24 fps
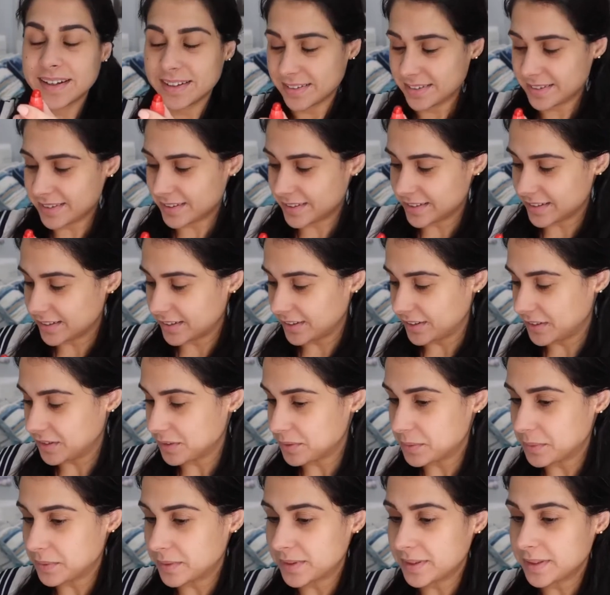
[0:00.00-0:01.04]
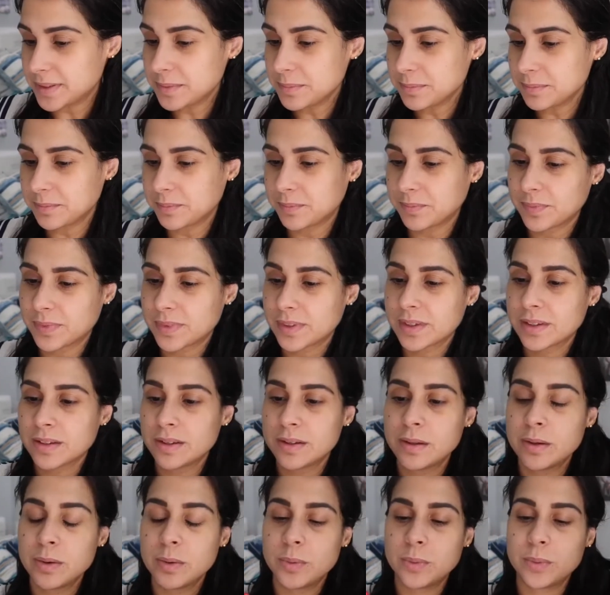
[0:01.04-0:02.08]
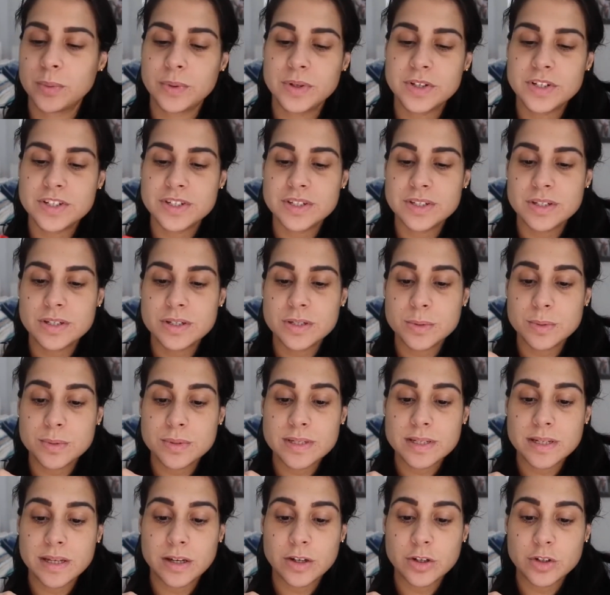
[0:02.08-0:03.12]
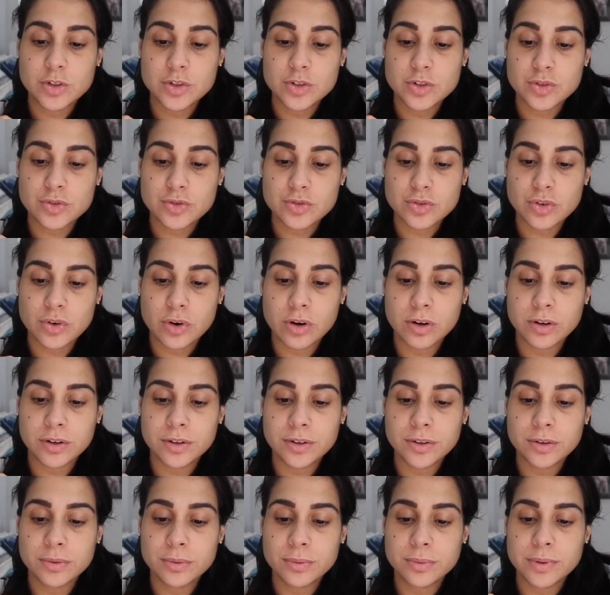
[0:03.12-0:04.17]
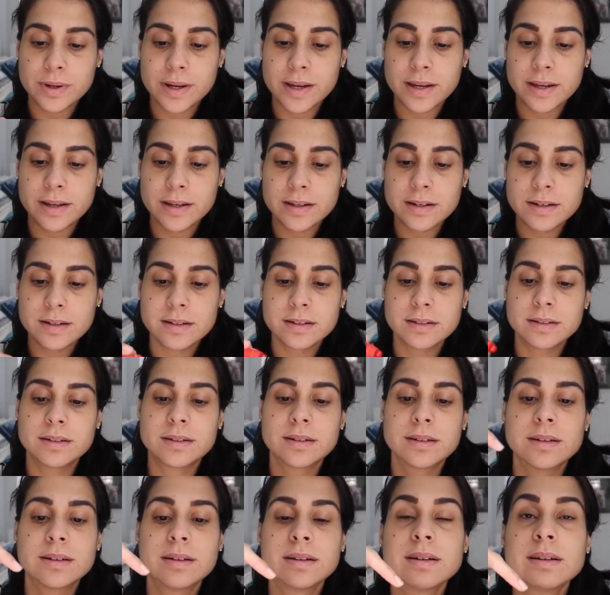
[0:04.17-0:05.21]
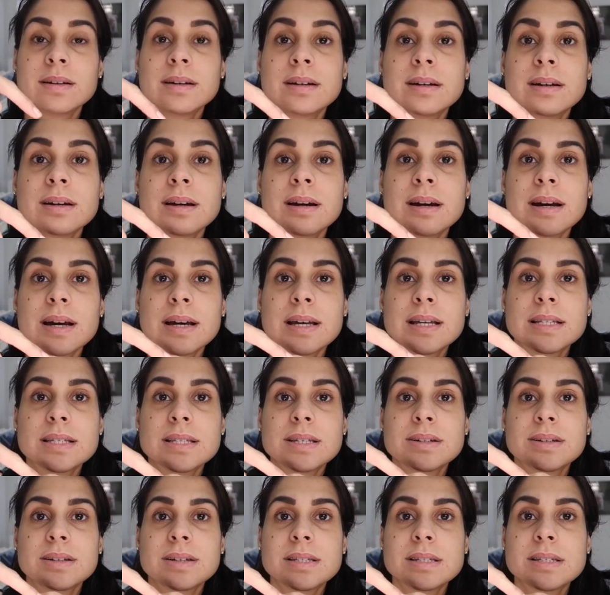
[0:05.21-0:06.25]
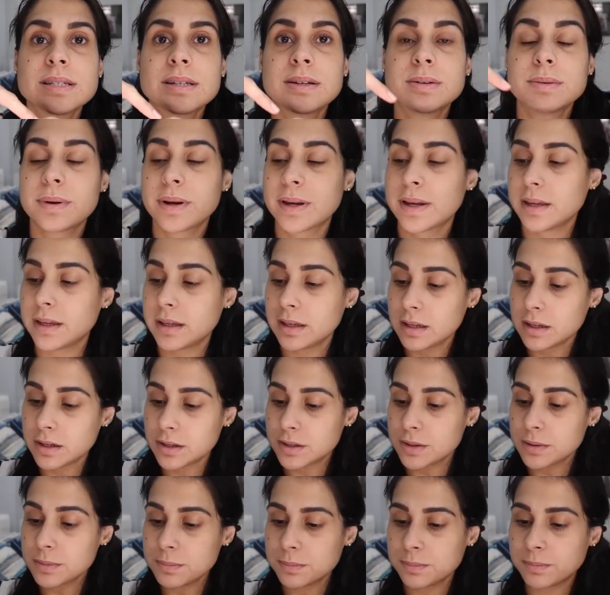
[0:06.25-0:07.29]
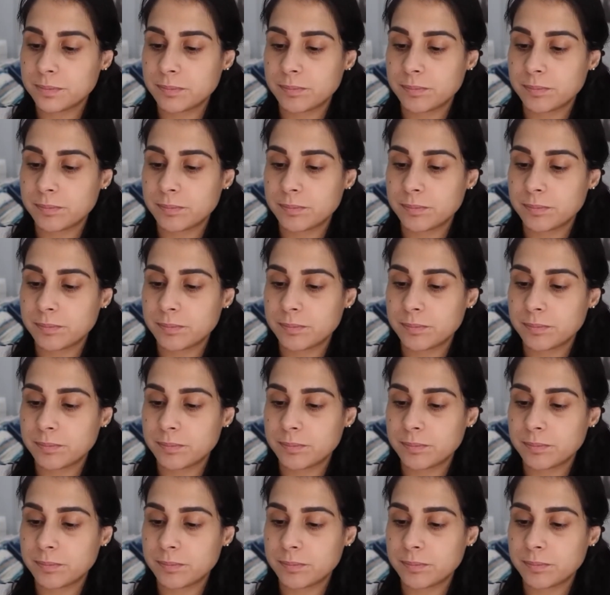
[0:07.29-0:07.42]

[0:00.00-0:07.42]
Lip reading: The other one, which this one's like a stronger red, as you can see right here.